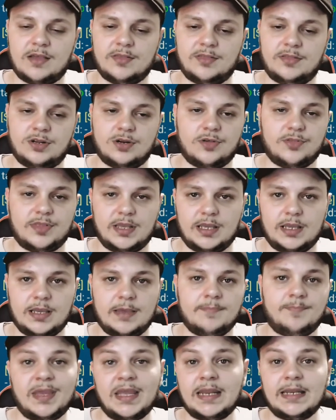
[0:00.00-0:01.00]
the
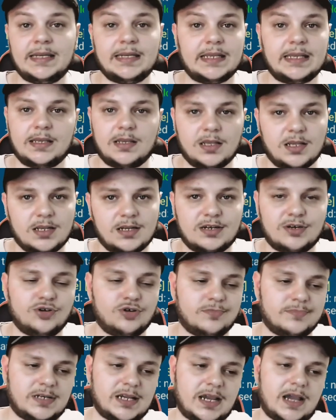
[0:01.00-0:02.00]
impending
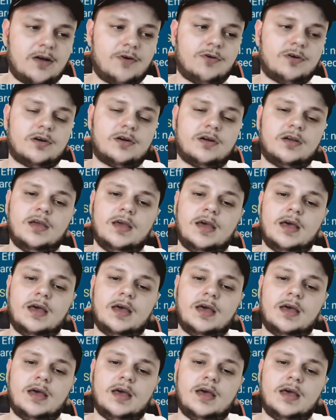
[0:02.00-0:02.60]
Doom Tower,